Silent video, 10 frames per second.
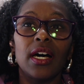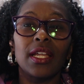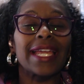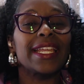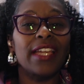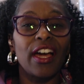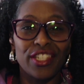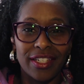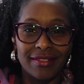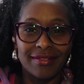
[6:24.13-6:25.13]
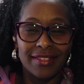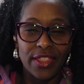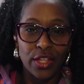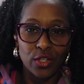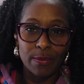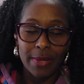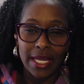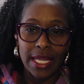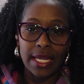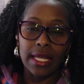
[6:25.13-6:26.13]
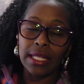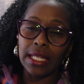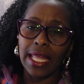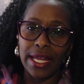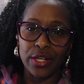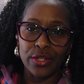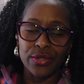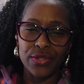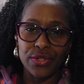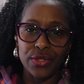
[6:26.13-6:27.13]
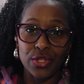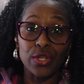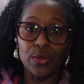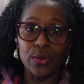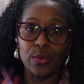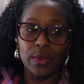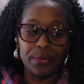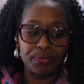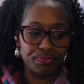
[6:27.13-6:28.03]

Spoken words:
like an onion. There's many layers to